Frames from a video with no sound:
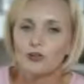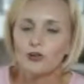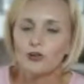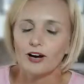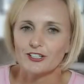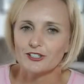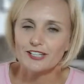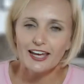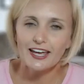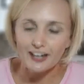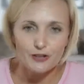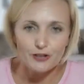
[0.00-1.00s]

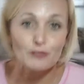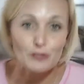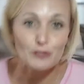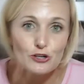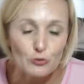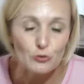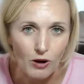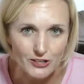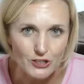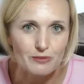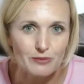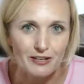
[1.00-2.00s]
I'm sure you
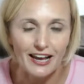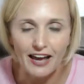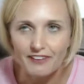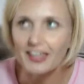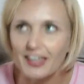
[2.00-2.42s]
watched me have that